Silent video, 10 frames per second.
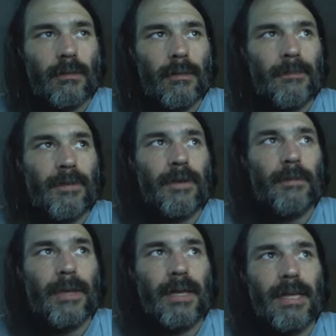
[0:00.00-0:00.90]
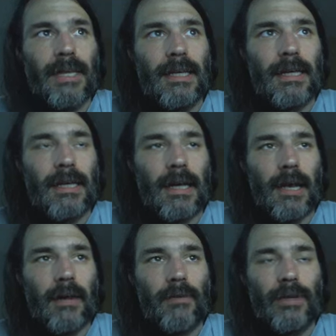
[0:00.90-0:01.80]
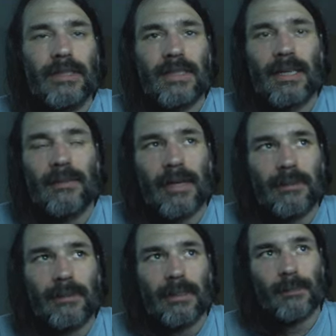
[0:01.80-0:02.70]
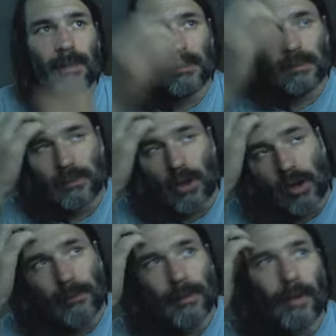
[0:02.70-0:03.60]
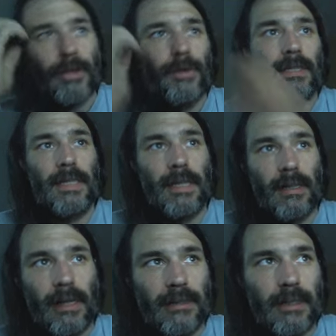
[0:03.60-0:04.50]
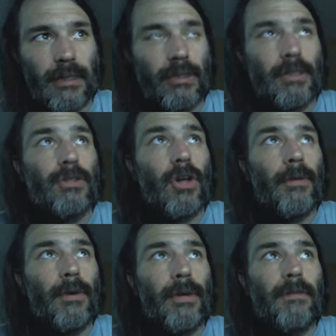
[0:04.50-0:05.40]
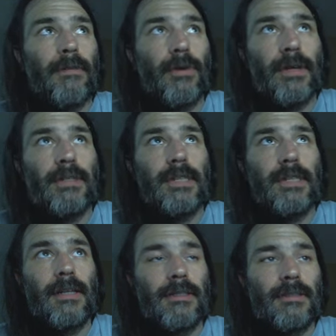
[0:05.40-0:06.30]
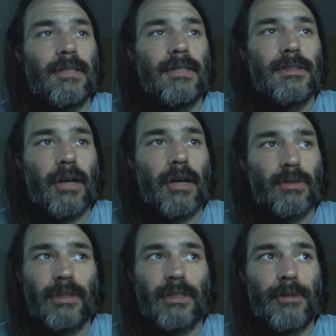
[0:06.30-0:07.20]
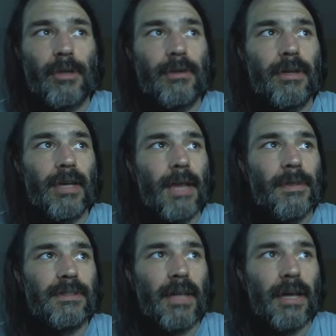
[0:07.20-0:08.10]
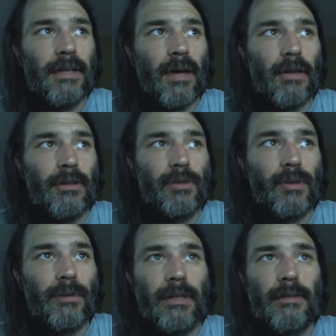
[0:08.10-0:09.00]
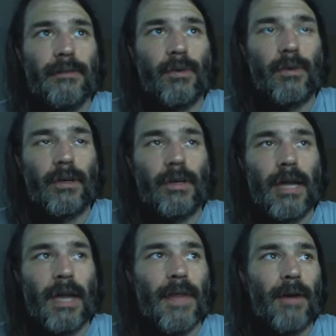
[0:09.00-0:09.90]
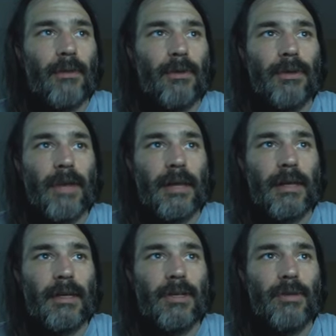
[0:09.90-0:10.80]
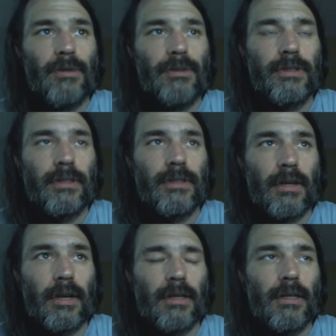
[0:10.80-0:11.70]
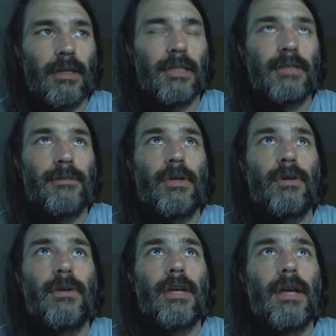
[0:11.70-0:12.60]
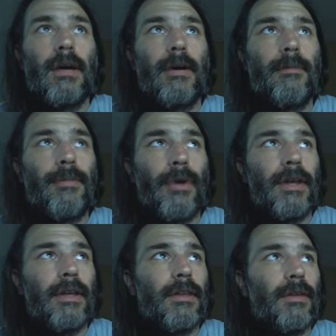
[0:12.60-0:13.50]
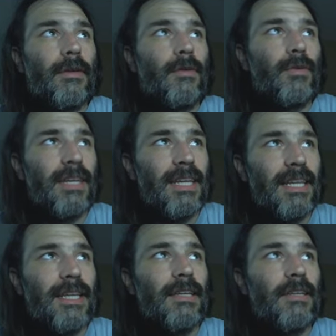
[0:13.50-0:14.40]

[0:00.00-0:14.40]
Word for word: very big risk investments because it's all about U.S. legalization. It's all about if U.S. legalizes, these stocks will explode. And this $9 will be the floor. And that will then, you will see the stock explode. But we need